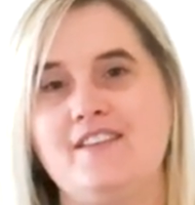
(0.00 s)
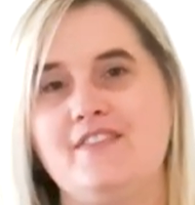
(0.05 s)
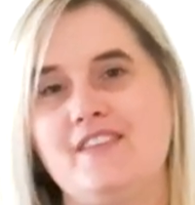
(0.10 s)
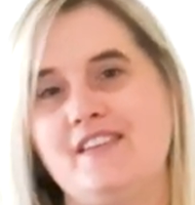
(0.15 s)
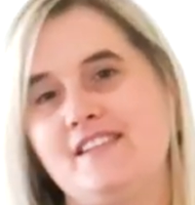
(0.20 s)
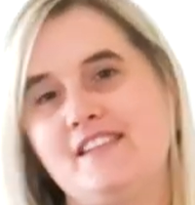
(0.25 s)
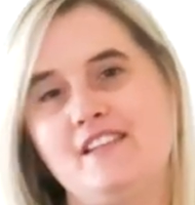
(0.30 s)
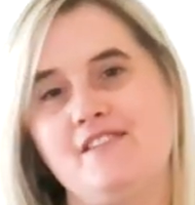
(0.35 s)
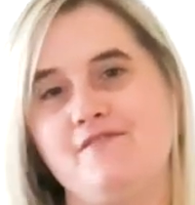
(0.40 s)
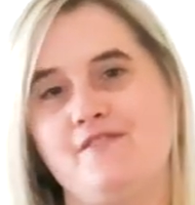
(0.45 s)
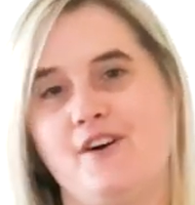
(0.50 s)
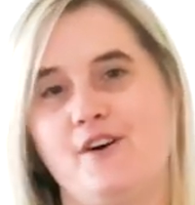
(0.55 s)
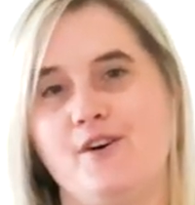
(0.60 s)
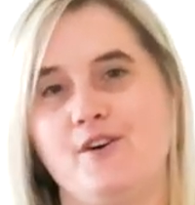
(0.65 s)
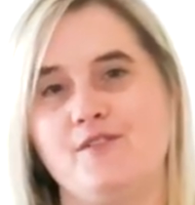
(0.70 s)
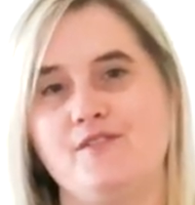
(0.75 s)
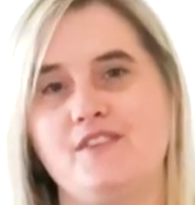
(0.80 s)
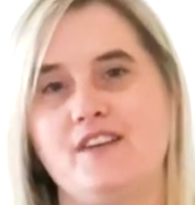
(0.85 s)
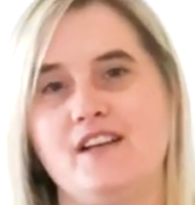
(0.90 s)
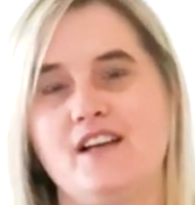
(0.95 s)
This
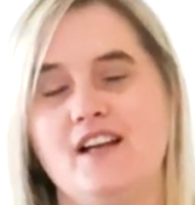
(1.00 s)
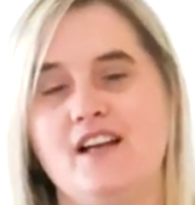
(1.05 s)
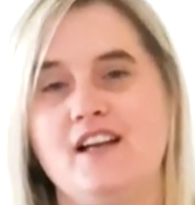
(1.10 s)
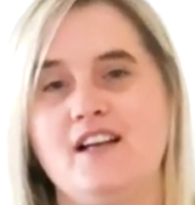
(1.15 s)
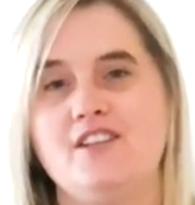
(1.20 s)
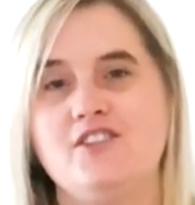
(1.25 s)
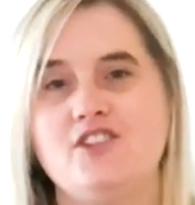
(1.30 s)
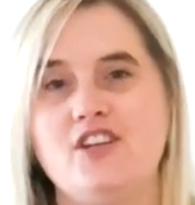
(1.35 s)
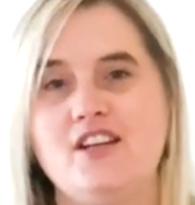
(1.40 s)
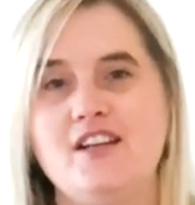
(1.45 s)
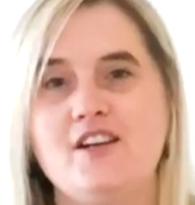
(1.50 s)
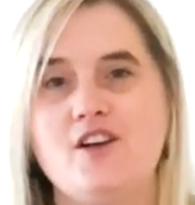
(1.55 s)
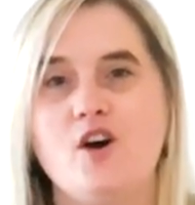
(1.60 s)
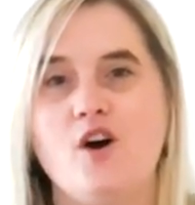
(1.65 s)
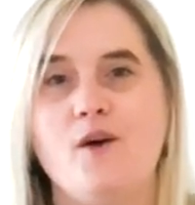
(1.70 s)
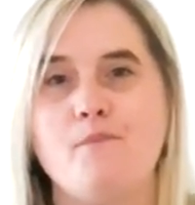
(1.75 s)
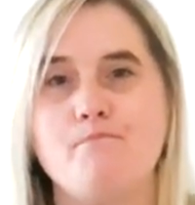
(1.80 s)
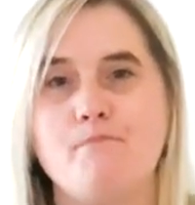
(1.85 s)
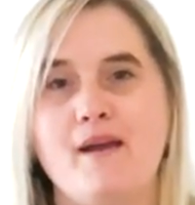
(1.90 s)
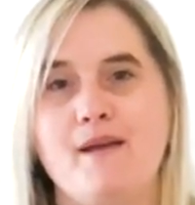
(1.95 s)
involved
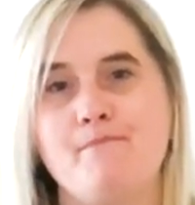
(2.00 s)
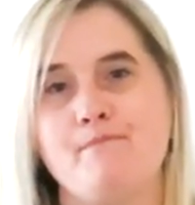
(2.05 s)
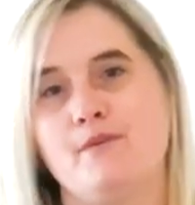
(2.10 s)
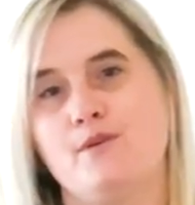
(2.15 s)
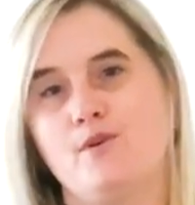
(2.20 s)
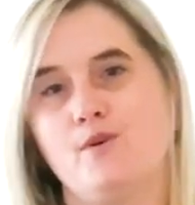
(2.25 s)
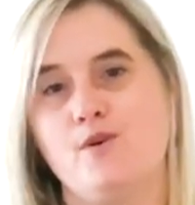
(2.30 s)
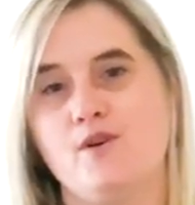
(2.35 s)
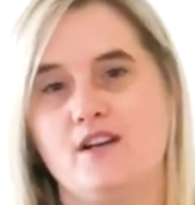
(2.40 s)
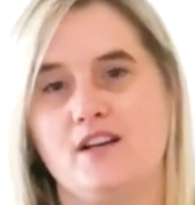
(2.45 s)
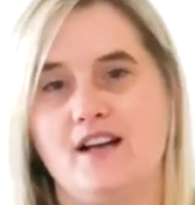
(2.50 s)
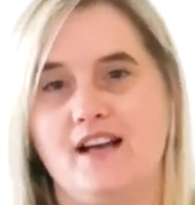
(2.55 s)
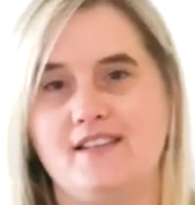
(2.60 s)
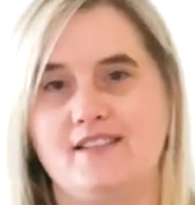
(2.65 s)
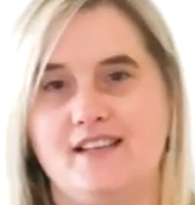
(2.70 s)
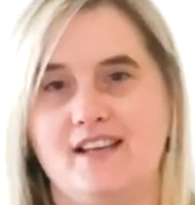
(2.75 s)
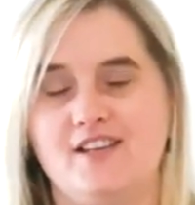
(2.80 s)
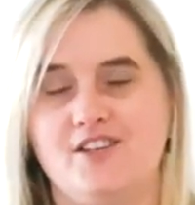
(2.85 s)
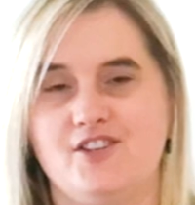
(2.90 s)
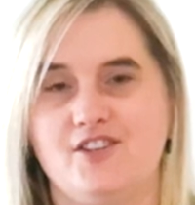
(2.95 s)
GCOM member
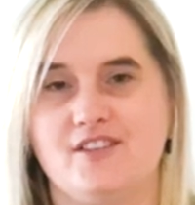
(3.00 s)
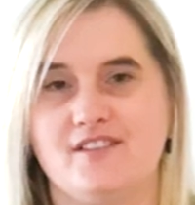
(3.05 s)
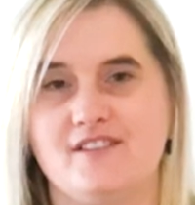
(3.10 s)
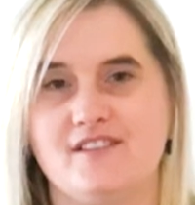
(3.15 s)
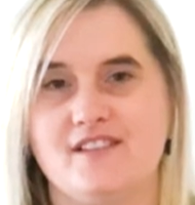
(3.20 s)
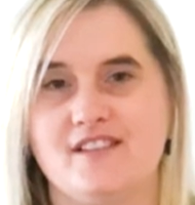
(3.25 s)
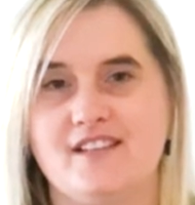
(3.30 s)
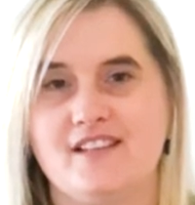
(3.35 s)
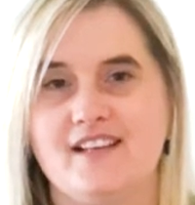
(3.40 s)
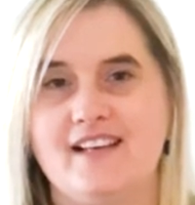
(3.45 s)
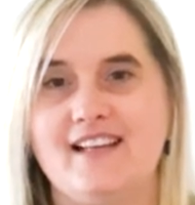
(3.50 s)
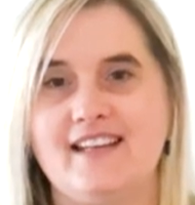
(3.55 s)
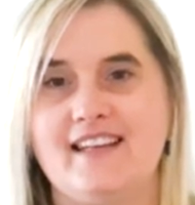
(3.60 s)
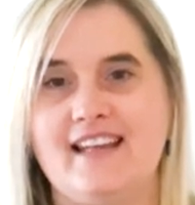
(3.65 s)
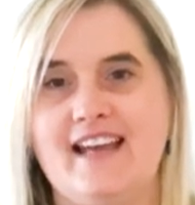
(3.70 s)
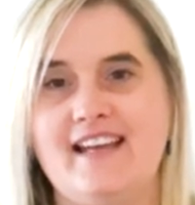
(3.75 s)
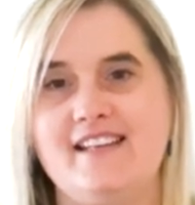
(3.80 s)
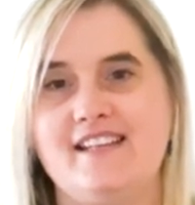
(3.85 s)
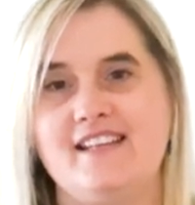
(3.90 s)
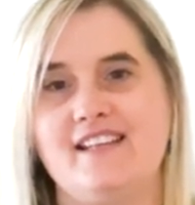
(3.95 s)
organisations
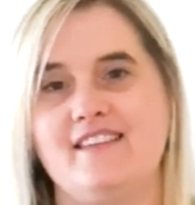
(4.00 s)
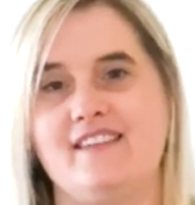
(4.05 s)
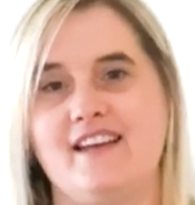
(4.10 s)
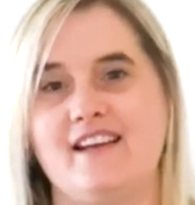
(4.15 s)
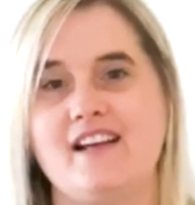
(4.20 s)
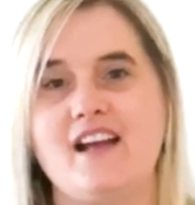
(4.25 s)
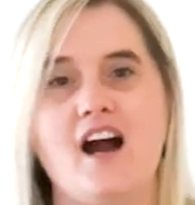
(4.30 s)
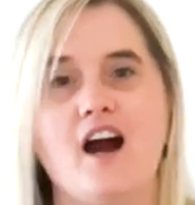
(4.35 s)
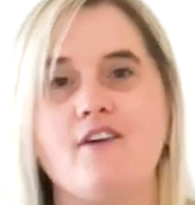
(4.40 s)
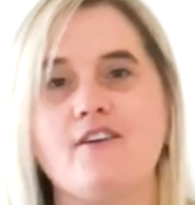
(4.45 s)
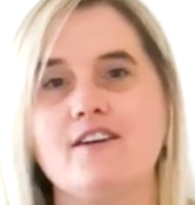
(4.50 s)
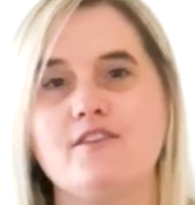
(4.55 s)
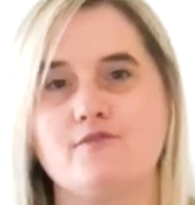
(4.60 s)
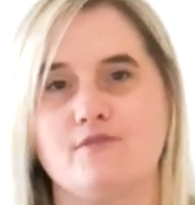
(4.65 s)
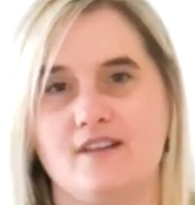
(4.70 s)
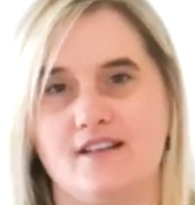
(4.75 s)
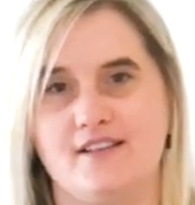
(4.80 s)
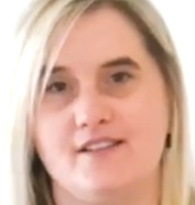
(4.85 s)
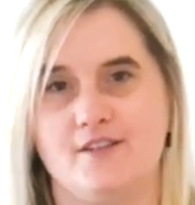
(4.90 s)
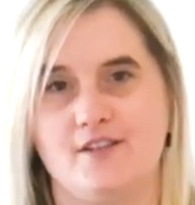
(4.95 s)
collating their current
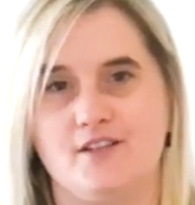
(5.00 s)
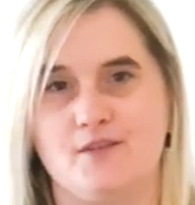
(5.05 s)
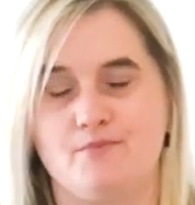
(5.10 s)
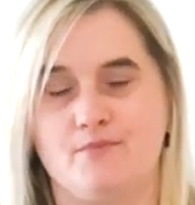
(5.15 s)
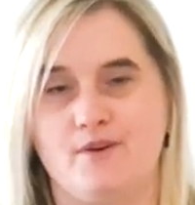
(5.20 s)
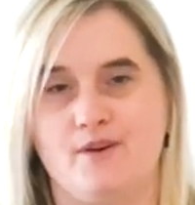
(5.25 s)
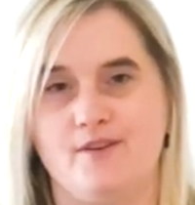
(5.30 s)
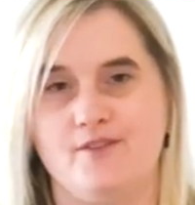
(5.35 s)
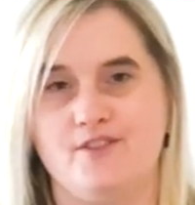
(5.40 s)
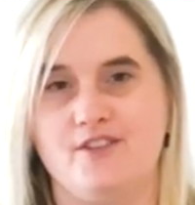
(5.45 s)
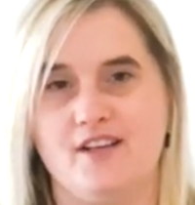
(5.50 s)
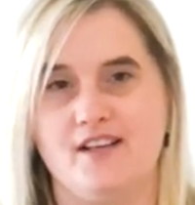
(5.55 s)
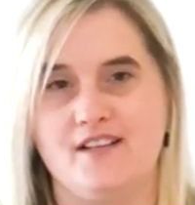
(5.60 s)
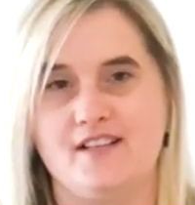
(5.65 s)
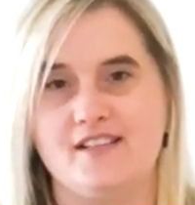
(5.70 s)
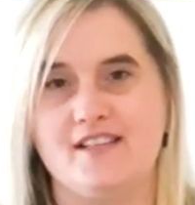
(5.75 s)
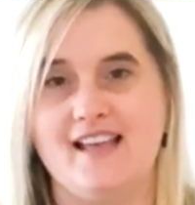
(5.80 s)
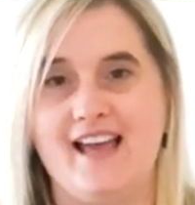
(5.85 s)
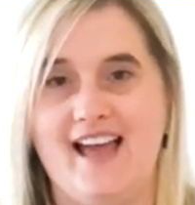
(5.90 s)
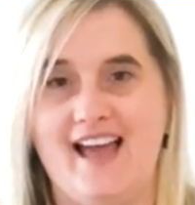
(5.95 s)
research
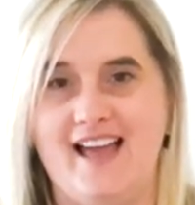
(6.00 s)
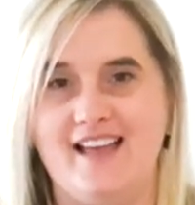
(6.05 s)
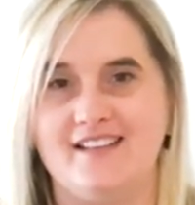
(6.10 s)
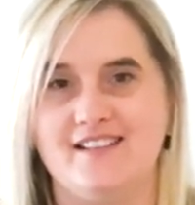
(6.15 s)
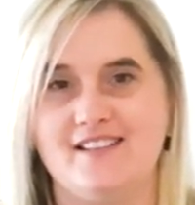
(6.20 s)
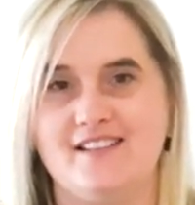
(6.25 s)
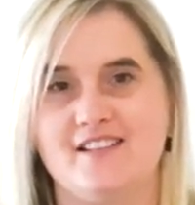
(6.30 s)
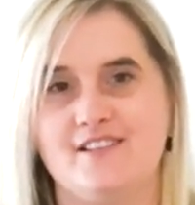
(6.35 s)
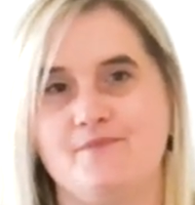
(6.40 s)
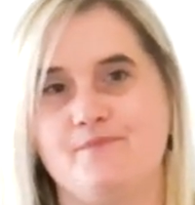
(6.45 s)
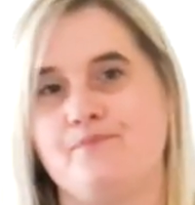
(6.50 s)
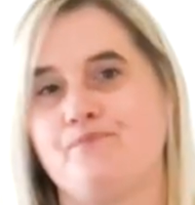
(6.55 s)
projects and